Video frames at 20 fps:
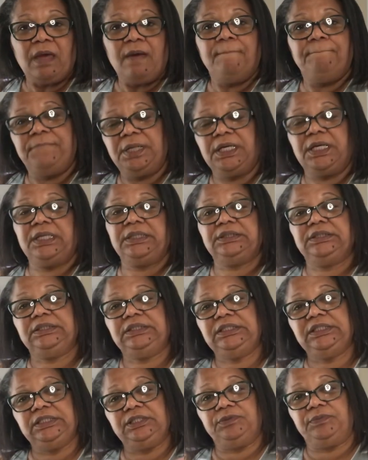but
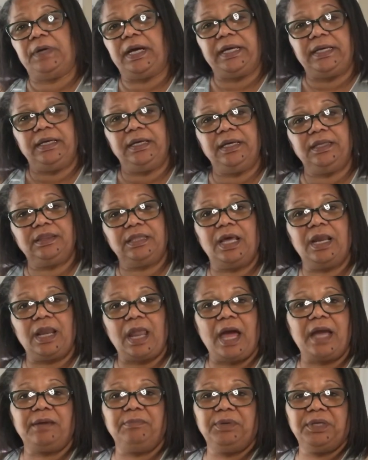anyway, hit that
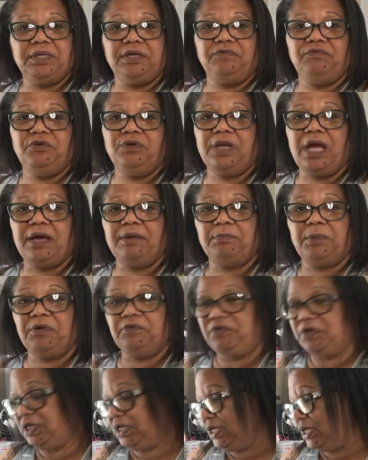like button if you like my
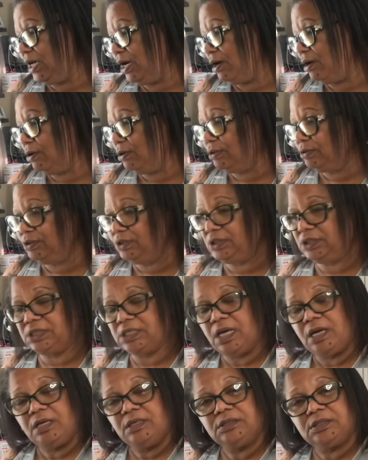videos.
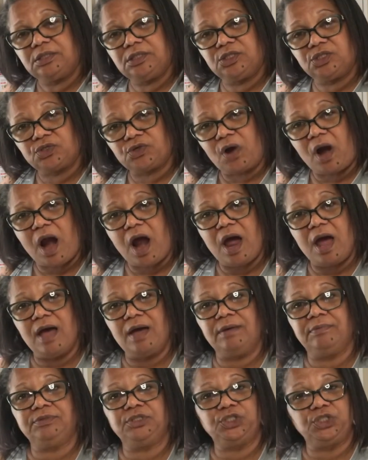
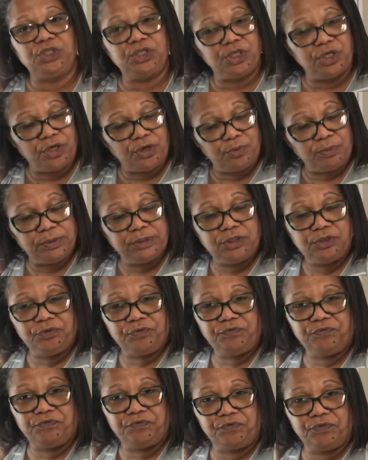Subscribe, share with your
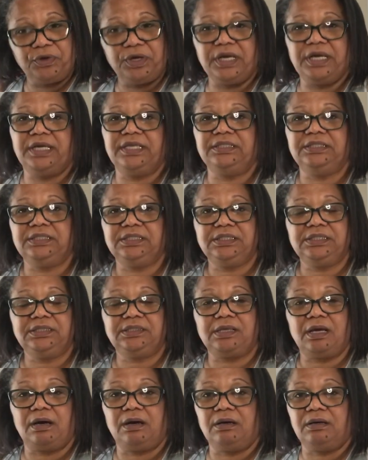
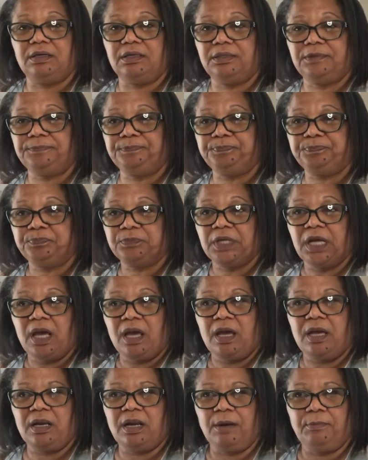friends.
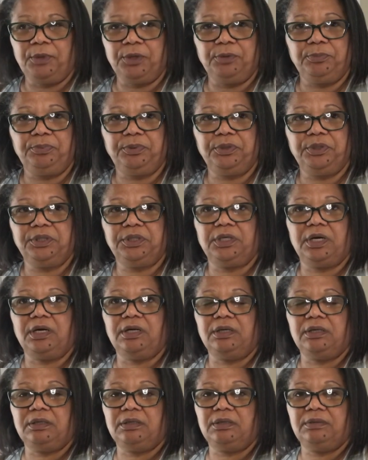And I'm gonna put
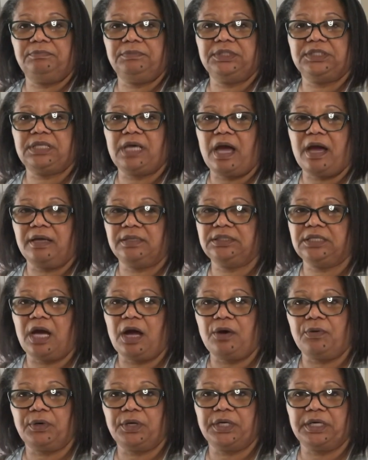Miss
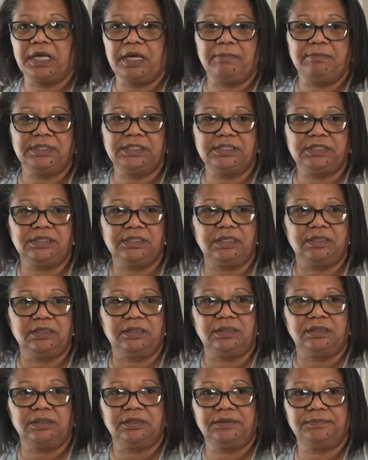Hightower. Her name is
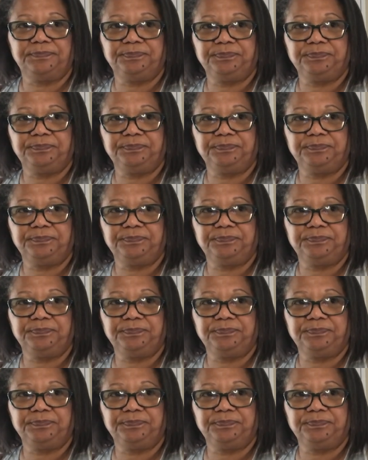I